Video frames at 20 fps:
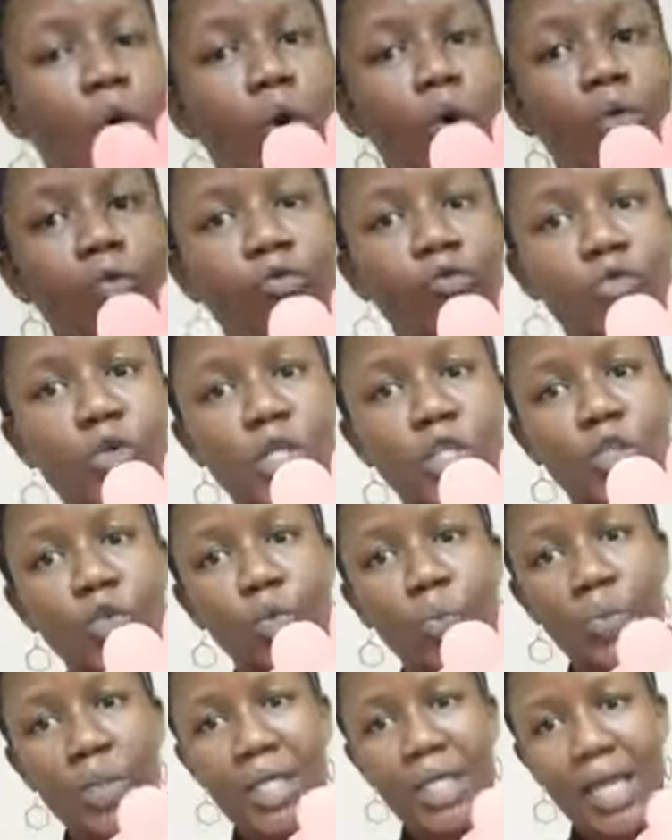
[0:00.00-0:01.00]
of which
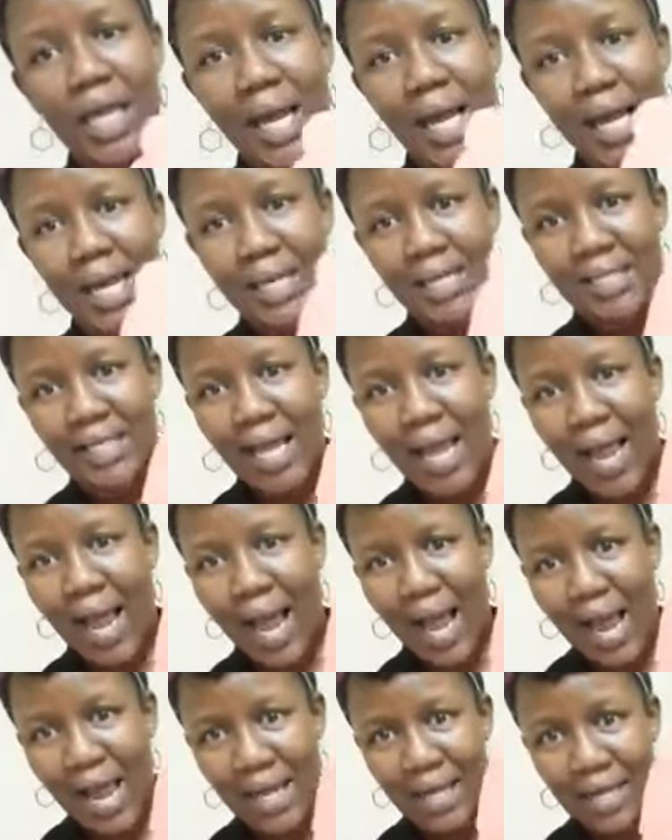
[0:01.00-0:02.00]
we can
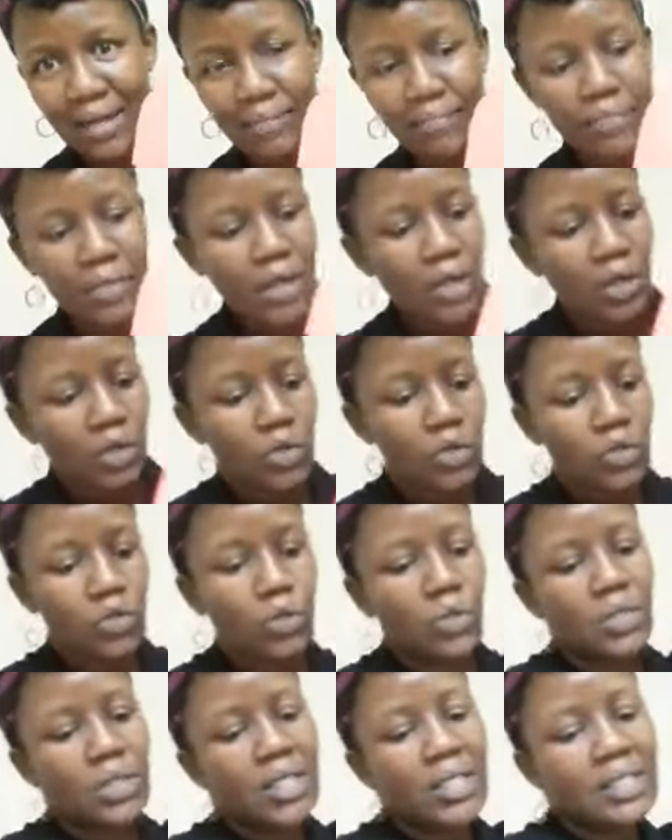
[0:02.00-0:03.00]
hang.
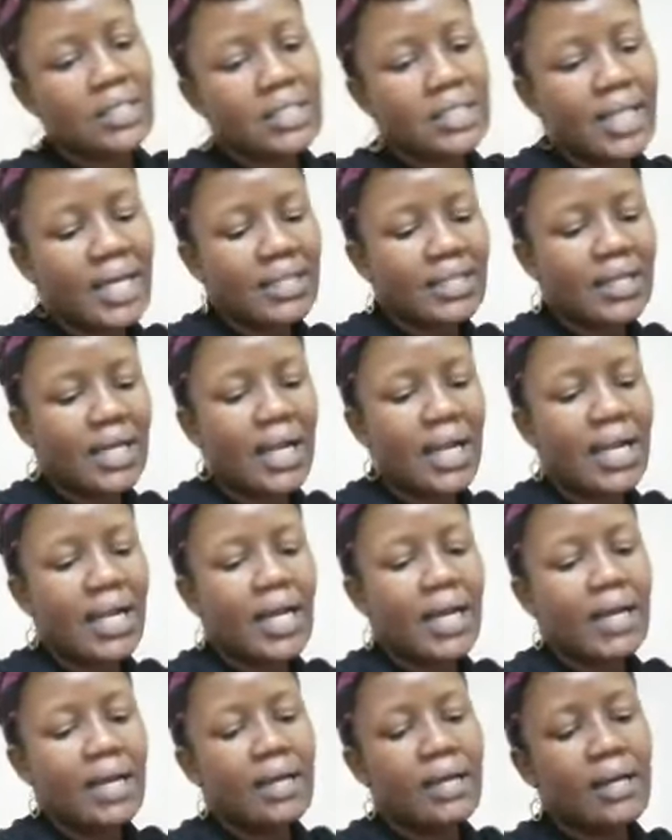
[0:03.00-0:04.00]
So there's that
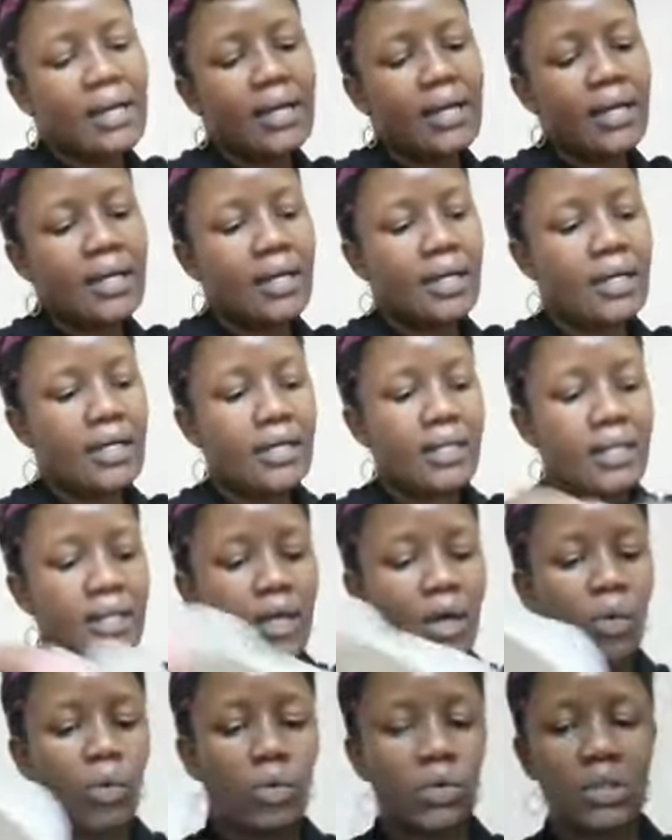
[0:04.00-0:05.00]
color, and
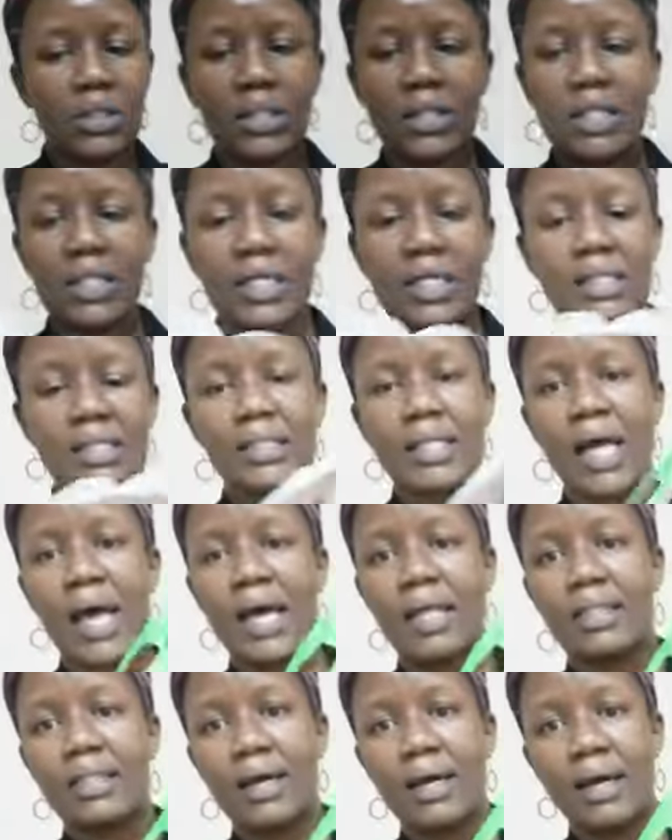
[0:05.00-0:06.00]
there was this
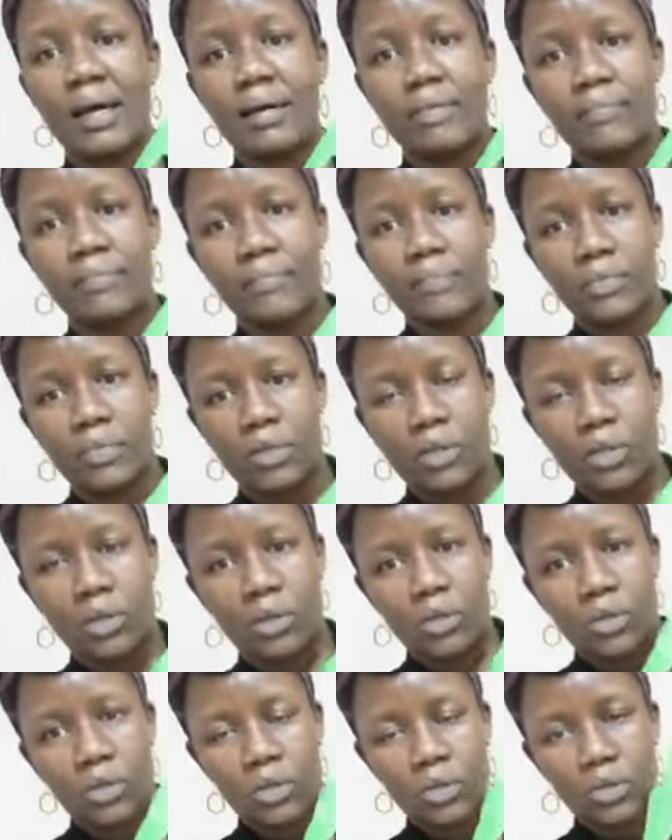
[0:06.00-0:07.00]
other.
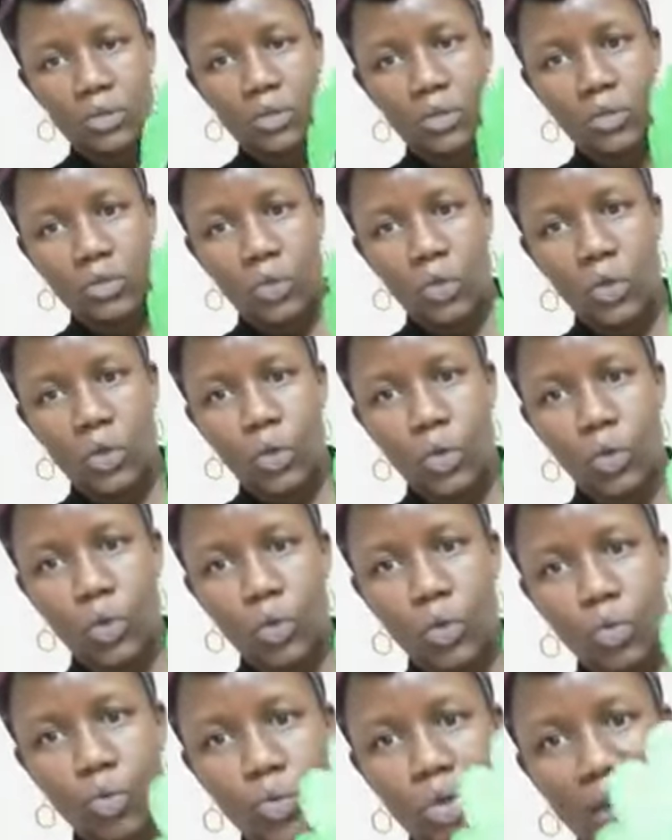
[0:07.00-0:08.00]
So
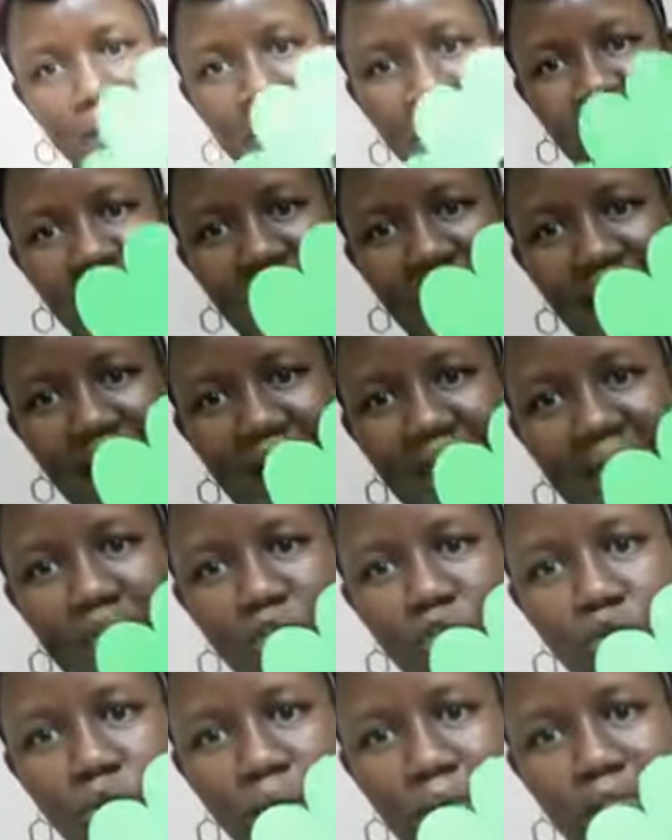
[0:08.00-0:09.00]
we are basically
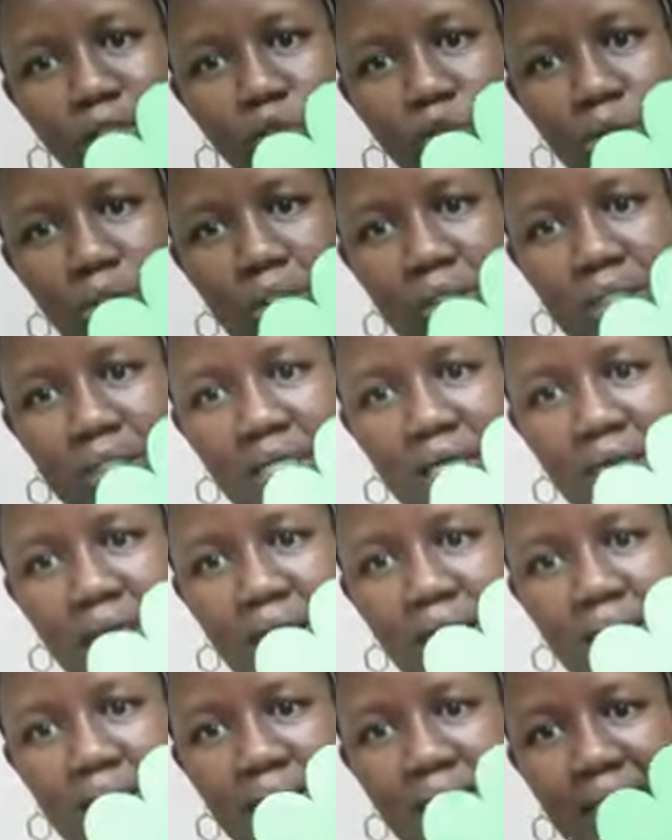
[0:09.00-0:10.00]
trying to
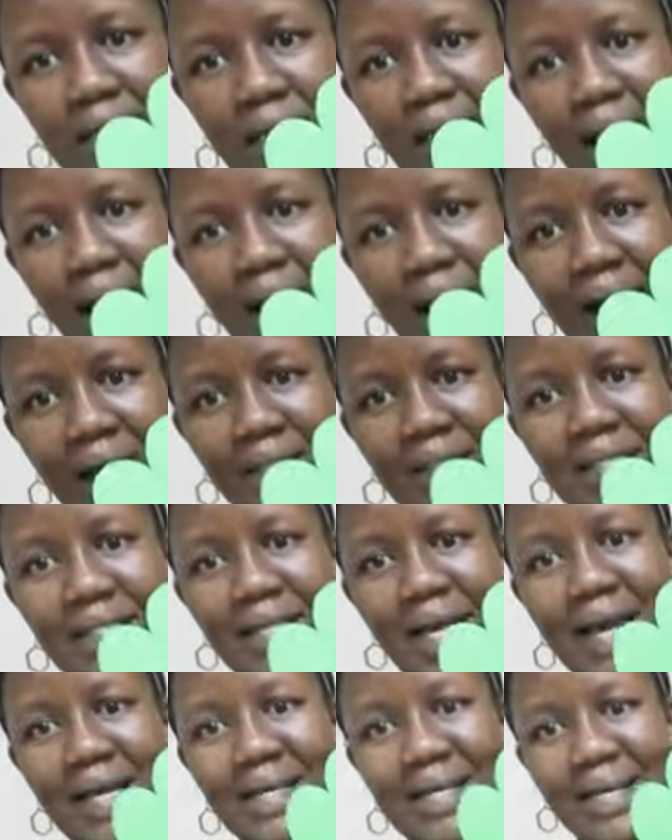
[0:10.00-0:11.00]
stick the hearts
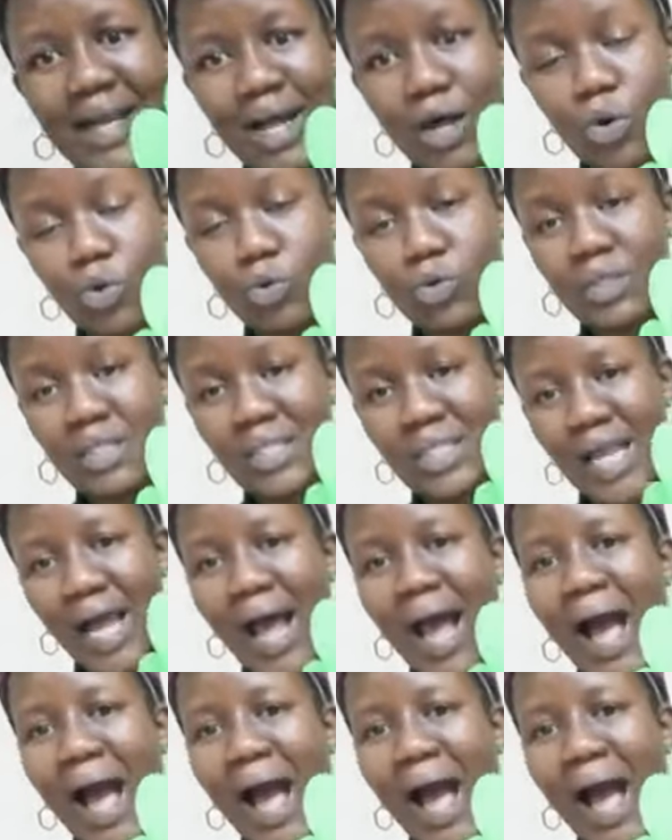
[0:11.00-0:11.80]
around